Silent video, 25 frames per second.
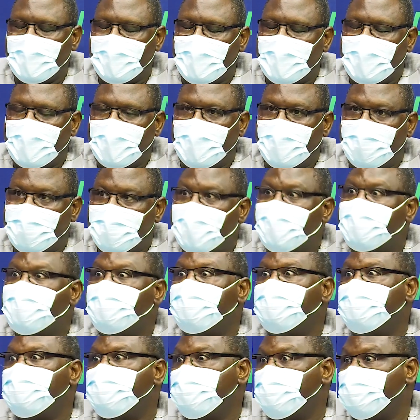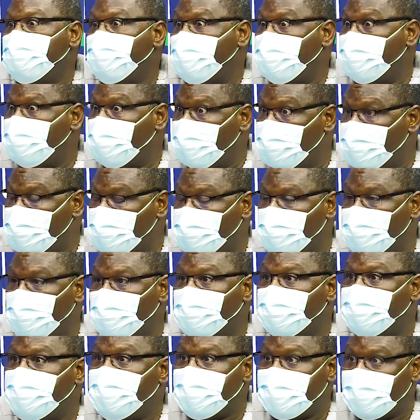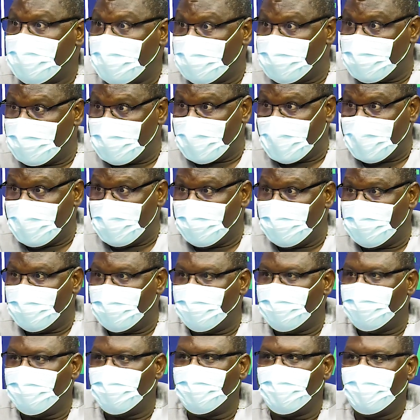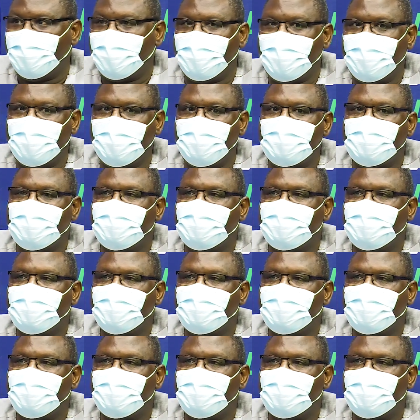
And then also on research side and